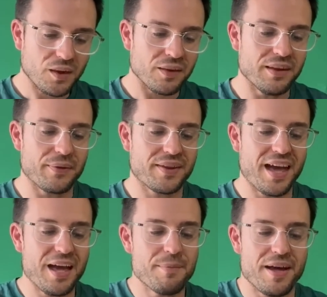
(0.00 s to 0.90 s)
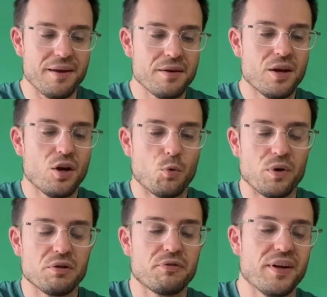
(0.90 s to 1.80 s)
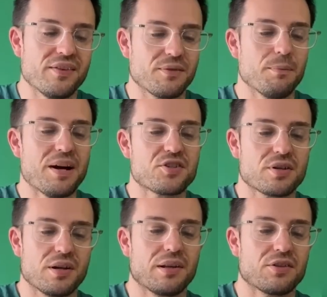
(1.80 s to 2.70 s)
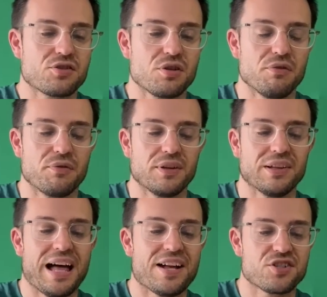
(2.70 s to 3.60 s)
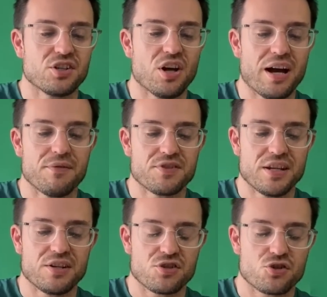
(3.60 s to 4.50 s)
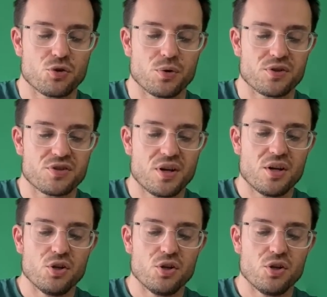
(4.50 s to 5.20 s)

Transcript: Now the KME will fit much sort of larger knives in its jaws.